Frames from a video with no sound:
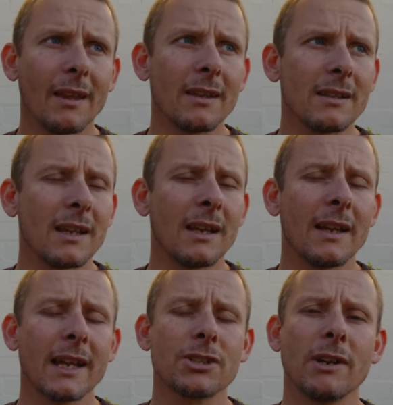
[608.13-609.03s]
the
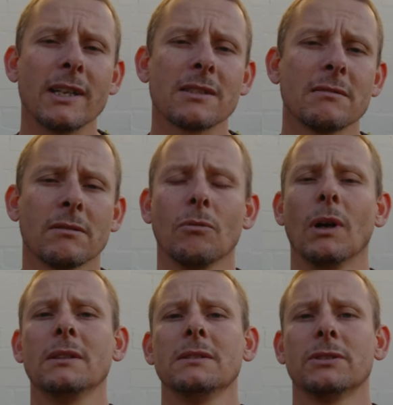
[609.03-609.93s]
uh, X-rays
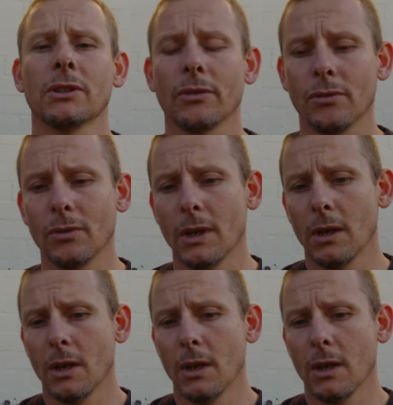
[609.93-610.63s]
well, so